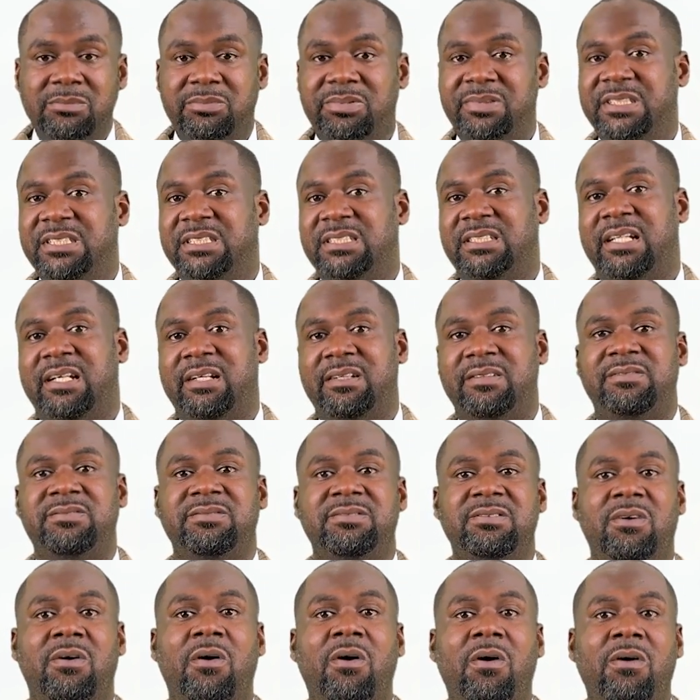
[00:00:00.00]
preserve,
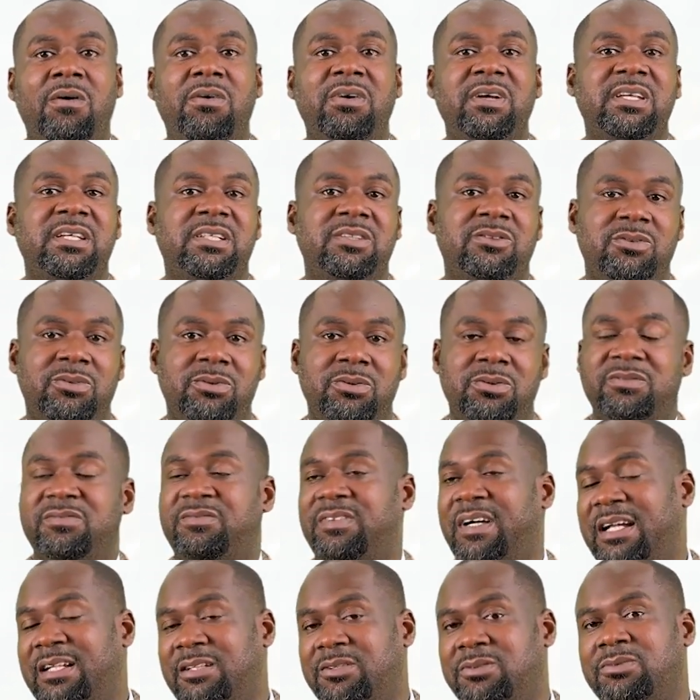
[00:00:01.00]
or
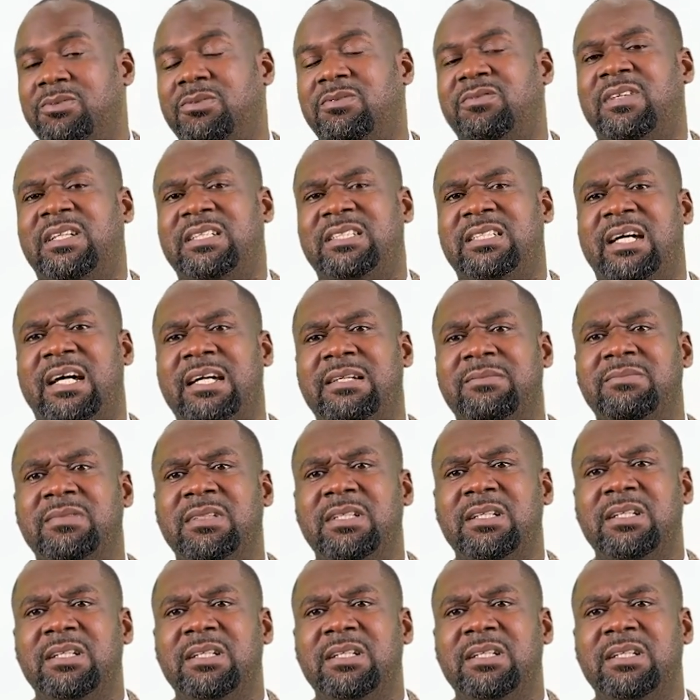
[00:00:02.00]
erode value over time.